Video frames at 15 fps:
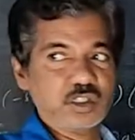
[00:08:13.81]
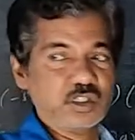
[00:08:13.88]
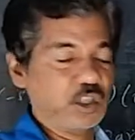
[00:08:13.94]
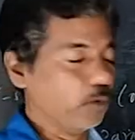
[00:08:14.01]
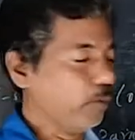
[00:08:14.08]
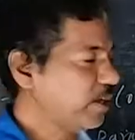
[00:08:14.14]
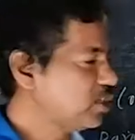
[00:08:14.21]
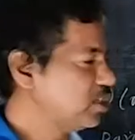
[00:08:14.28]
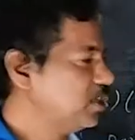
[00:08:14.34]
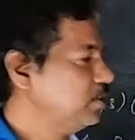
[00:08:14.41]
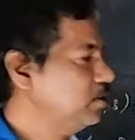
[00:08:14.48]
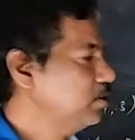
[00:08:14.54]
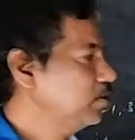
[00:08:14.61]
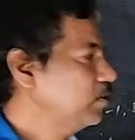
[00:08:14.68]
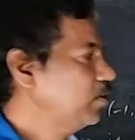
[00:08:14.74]
the question
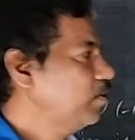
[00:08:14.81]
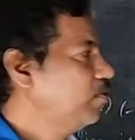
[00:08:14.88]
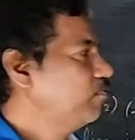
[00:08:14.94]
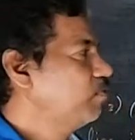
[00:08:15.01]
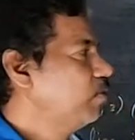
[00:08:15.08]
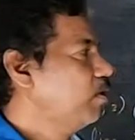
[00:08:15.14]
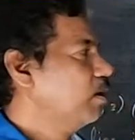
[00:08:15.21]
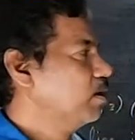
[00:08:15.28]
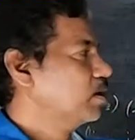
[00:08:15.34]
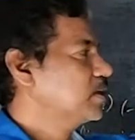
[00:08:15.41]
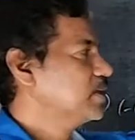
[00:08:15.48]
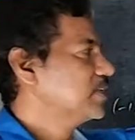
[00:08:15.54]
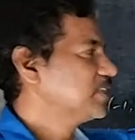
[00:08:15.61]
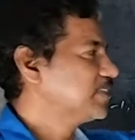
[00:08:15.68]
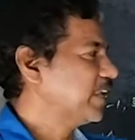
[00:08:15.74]
for
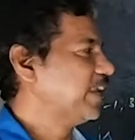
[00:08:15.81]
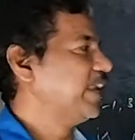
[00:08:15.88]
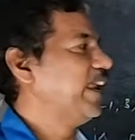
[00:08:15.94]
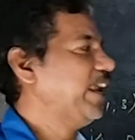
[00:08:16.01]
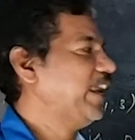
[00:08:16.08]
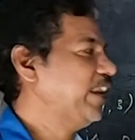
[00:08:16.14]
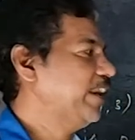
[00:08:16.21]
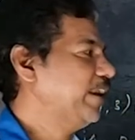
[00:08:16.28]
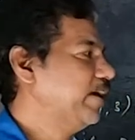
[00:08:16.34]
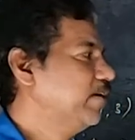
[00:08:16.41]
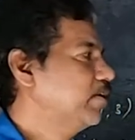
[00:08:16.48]
second.